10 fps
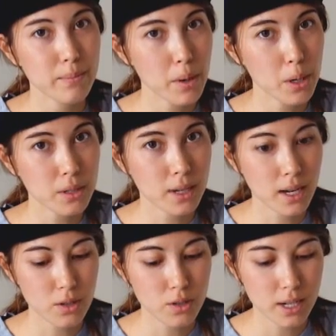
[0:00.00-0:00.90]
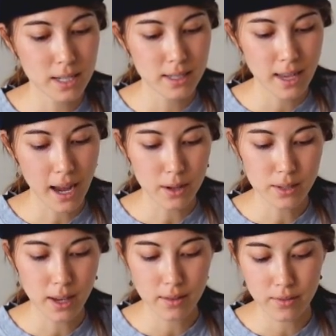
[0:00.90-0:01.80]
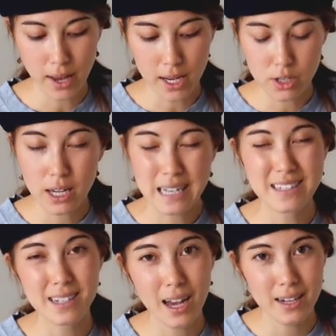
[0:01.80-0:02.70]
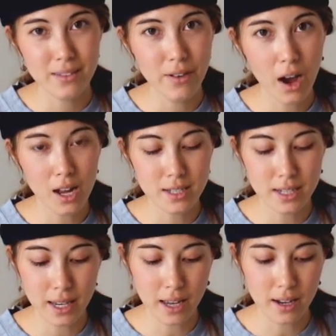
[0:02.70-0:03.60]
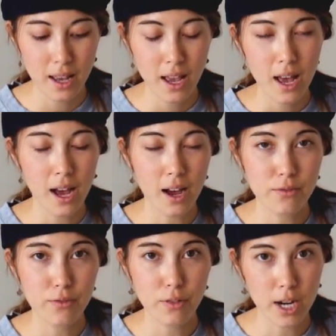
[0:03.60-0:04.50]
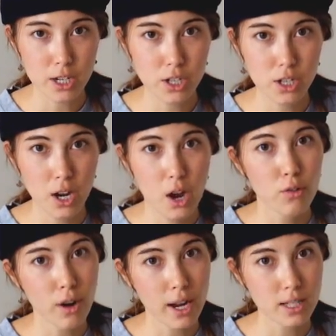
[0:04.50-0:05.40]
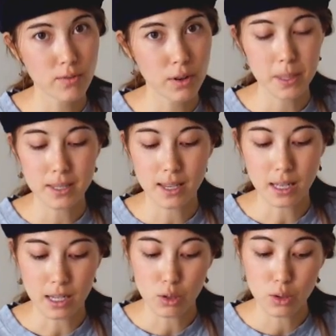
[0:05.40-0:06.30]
in most countries outside of Asia it's kind of hard to get fresh rice vermicelli